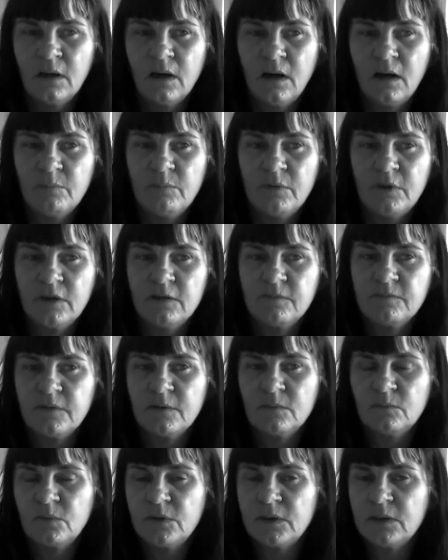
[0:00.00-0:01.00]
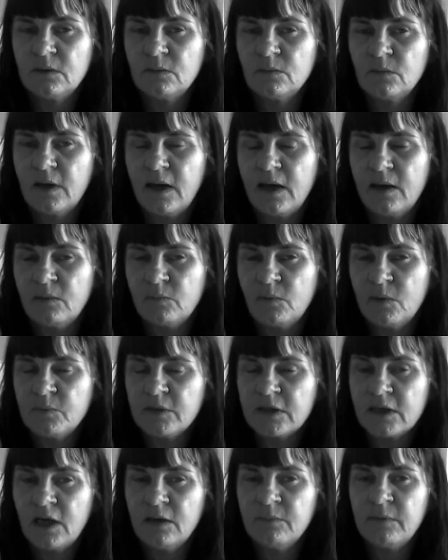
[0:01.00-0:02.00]
I believe that when we
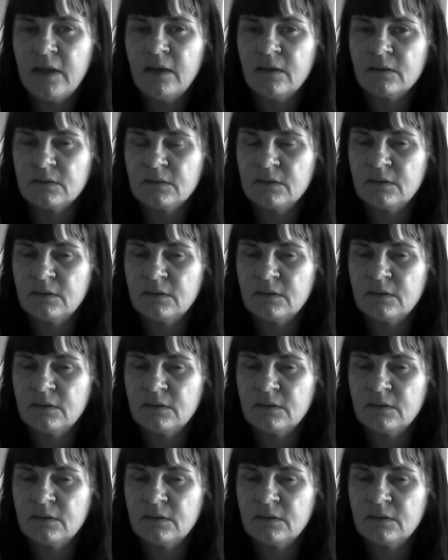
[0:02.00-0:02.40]
came out